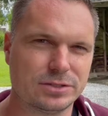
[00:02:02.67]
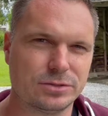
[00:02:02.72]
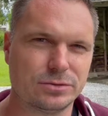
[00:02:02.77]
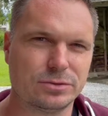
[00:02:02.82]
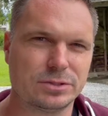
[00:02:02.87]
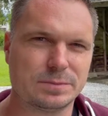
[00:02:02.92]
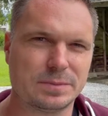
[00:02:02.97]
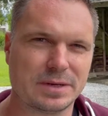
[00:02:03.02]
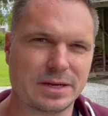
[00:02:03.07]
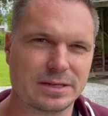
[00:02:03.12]
to
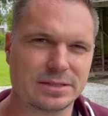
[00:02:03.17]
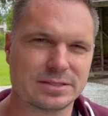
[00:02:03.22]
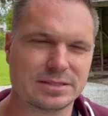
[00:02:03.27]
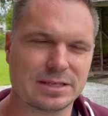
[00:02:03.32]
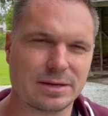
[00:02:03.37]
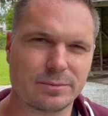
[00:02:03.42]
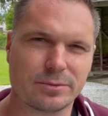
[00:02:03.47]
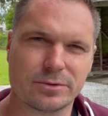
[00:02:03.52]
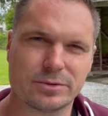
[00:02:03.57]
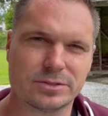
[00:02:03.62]
is because
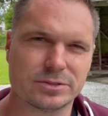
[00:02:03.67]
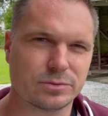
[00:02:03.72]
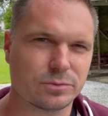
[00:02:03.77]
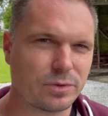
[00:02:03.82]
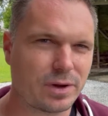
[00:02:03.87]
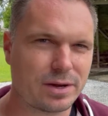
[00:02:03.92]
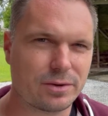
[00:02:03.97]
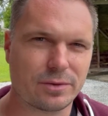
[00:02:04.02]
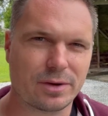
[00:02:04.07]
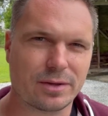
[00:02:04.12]
summer is
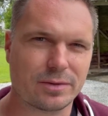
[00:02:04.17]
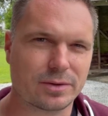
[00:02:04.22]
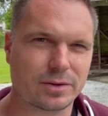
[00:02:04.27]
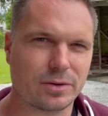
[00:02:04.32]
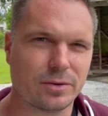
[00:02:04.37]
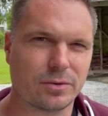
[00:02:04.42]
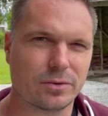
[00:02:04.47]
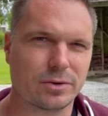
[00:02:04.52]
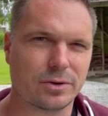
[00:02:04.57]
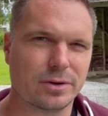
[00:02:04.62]
right around the
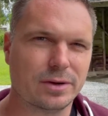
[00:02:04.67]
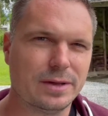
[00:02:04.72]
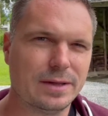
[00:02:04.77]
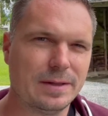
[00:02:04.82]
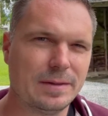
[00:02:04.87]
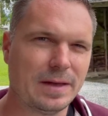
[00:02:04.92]
corner,